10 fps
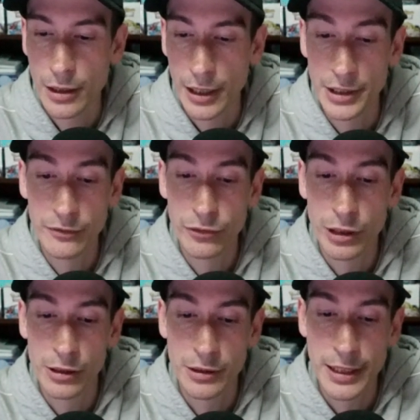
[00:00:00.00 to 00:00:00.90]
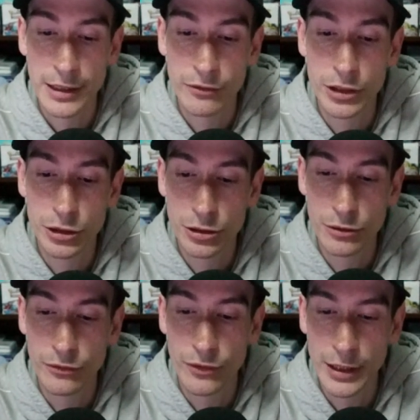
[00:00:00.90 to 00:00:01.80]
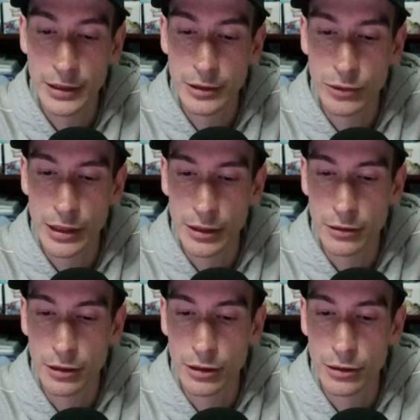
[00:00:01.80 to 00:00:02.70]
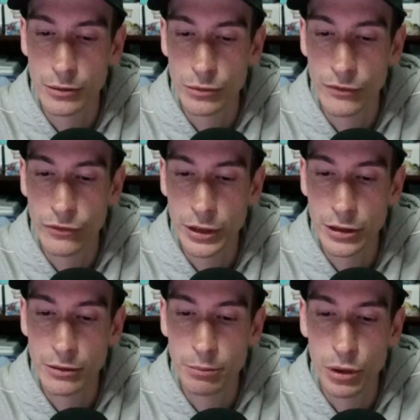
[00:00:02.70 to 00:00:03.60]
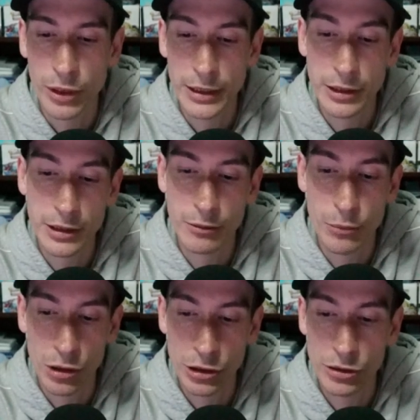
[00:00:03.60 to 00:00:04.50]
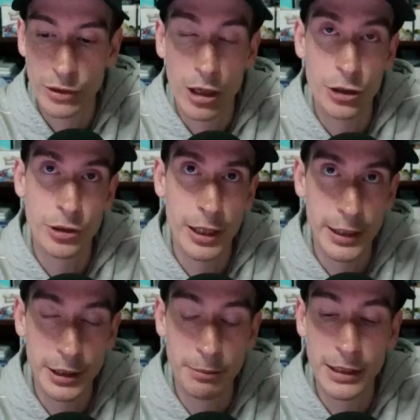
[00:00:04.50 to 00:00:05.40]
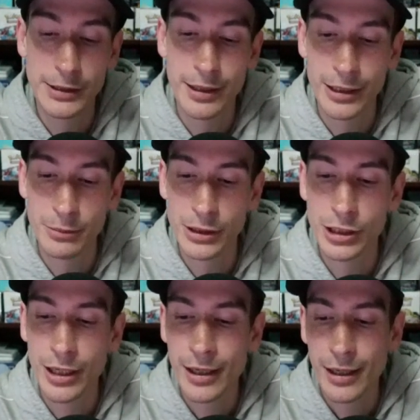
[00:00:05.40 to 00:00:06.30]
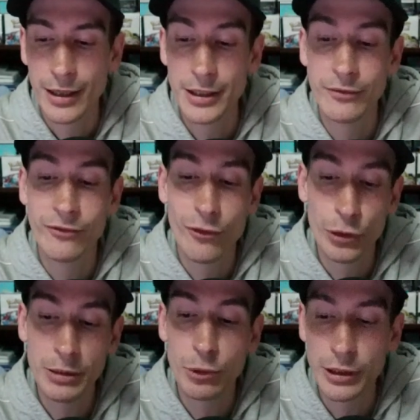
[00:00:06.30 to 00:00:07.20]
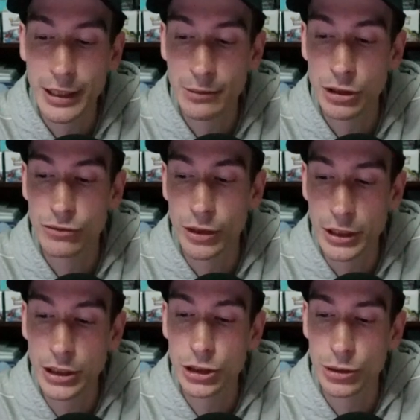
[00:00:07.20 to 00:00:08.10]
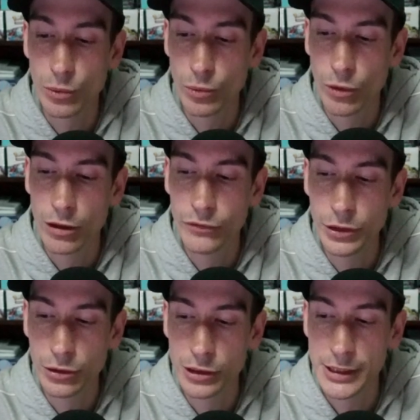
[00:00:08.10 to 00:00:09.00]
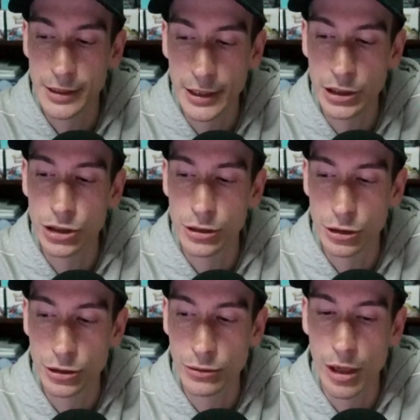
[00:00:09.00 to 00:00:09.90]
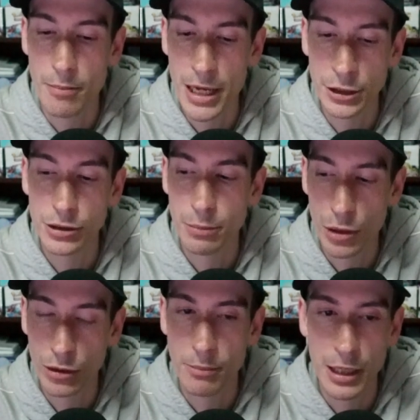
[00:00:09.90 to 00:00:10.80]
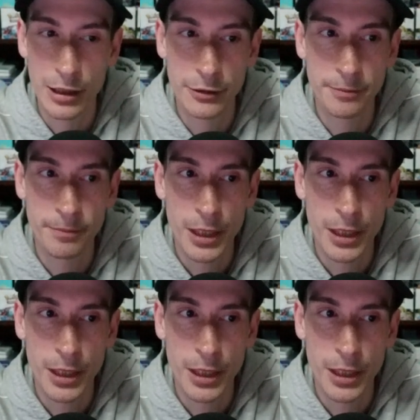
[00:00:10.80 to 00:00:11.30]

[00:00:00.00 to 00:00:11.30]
And then for our attack for the 2 fighting, we got the Reverberating March for the 180 base damage, and then 40 more damage for each of your stage 2 benched Pokemon.